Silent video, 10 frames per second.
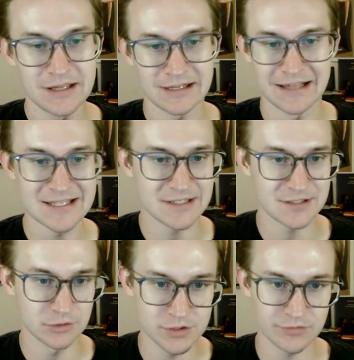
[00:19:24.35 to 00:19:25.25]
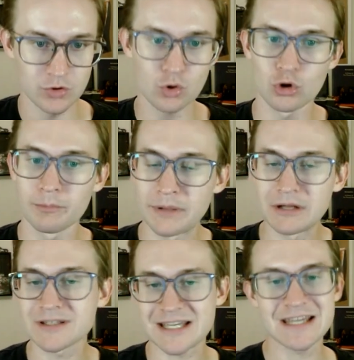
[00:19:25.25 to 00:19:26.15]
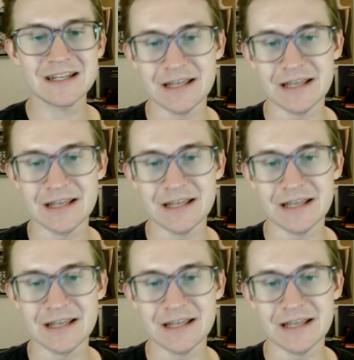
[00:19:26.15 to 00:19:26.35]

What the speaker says: Class-exclusive Google built-in